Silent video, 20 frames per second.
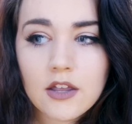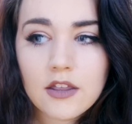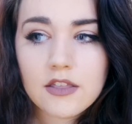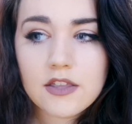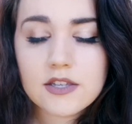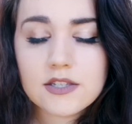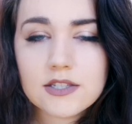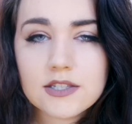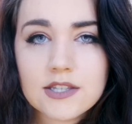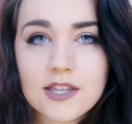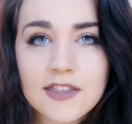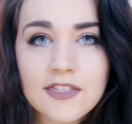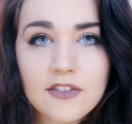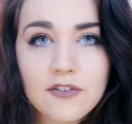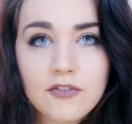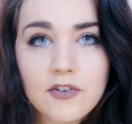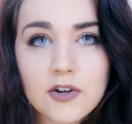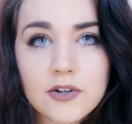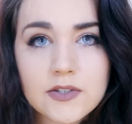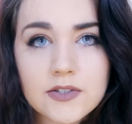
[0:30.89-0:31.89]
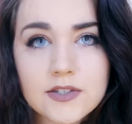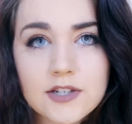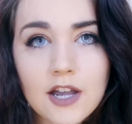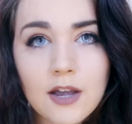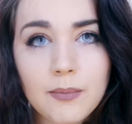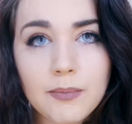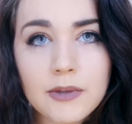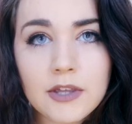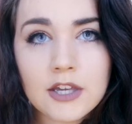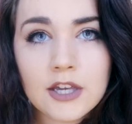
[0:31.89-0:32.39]
this is like the first
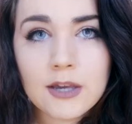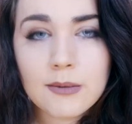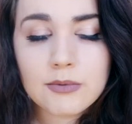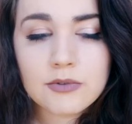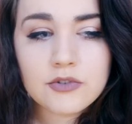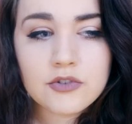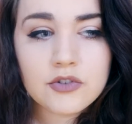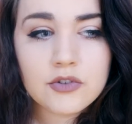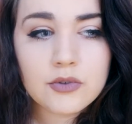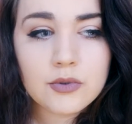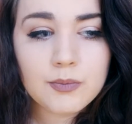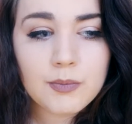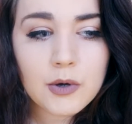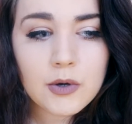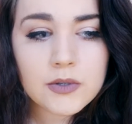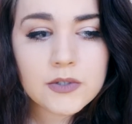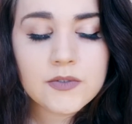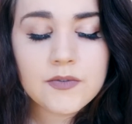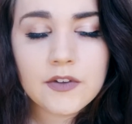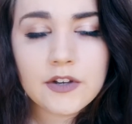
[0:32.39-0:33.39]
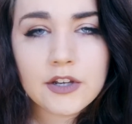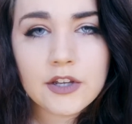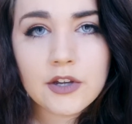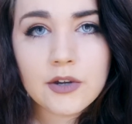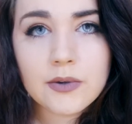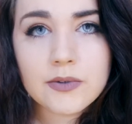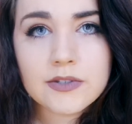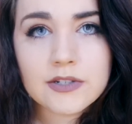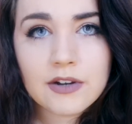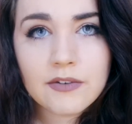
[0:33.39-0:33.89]
step, being able to post
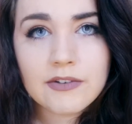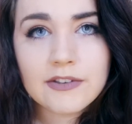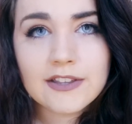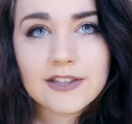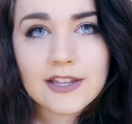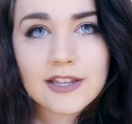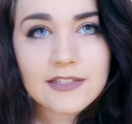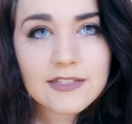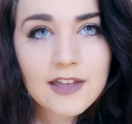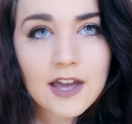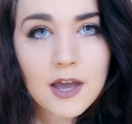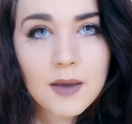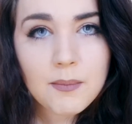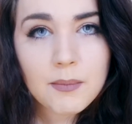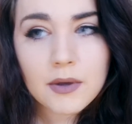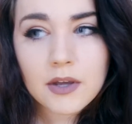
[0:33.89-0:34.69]
videos and everything like that.